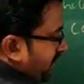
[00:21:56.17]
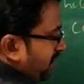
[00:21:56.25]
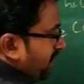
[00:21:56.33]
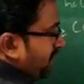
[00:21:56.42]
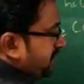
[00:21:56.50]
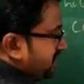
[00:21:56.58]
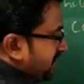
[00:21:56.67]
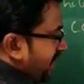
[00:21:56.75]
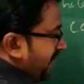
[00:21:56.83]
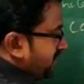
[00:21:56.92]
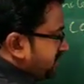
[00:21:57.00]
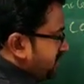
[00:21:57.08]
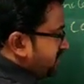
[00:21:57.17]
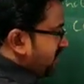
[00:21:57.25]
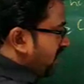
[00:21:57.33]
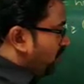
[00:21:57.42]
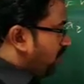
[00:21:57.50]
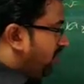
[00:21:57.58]
a colorless gas is
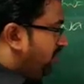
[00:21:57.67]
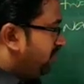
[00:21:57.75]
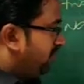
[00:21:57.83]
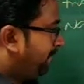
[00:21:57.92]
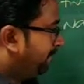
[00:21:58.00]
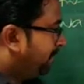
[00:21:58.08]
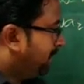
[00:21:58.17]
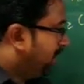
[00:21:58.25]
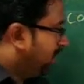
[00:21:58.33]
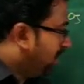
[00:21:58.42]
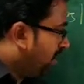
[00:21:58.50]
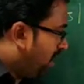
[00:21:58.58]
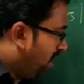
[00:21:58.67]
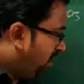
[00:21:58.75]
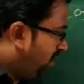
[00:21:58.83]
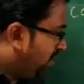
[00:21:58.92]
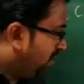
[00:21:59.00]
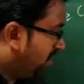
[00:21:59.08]
evolved,
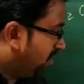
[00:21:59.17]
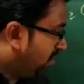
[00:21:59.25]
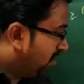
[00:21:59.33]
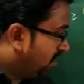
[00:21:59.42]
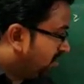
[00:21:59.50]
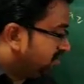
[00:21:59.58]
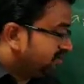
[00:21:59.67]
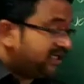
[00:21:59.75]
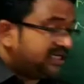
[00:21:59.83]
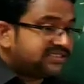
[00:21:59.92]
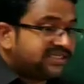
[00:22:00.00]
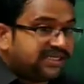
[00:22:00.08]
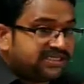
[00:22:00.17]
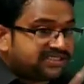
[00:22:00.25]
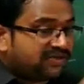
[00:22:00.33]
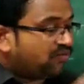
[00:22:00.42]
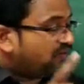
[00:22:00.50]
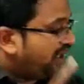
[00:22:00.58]
and that's the
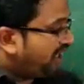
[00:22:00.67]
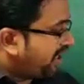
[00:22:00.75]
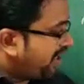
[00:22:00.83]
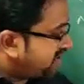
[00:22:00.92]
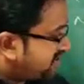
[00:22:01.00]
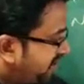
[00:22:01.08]
reason why I